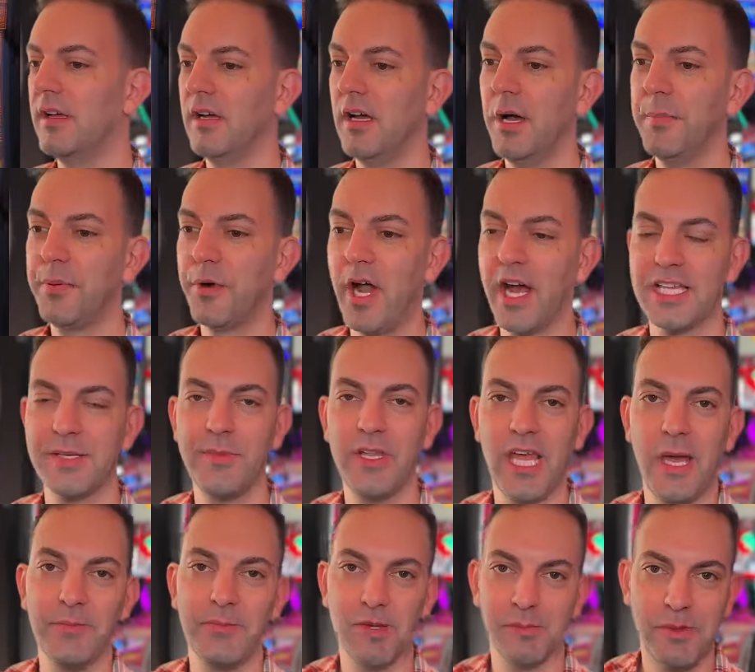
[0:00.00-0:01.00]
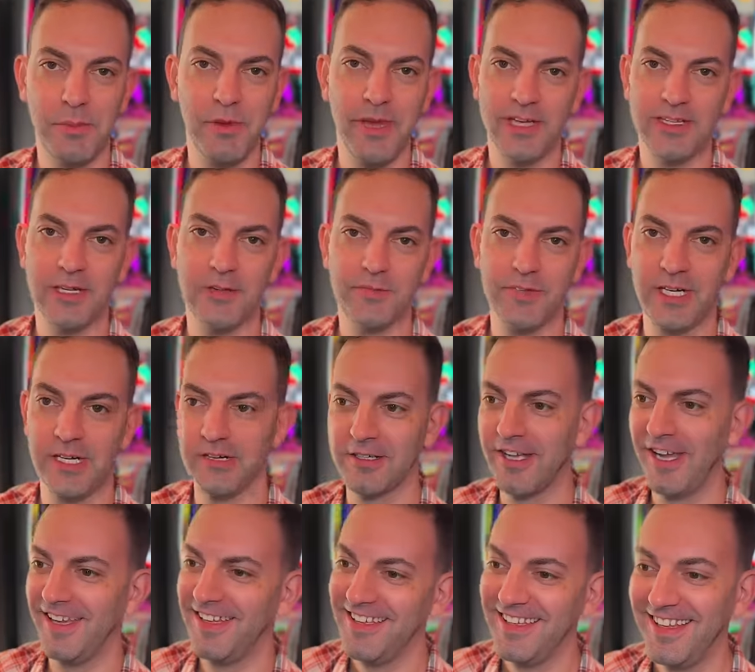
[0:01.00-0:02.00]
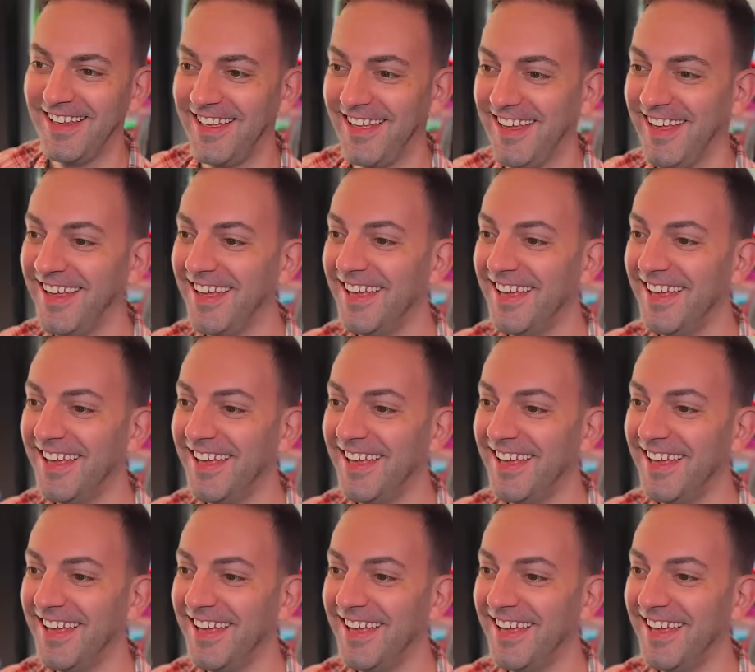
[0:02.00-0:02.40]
Approximately. I'm doing my best over here, okay?